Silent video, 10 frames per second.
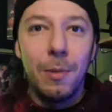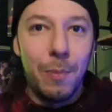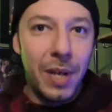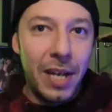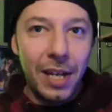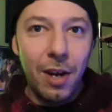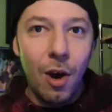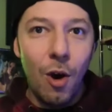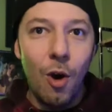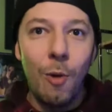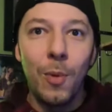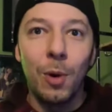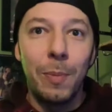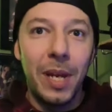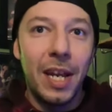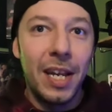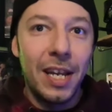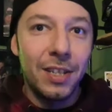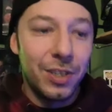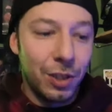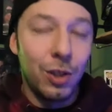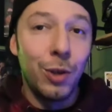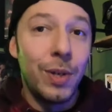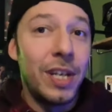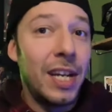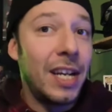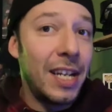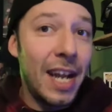being in a home or being secluded in an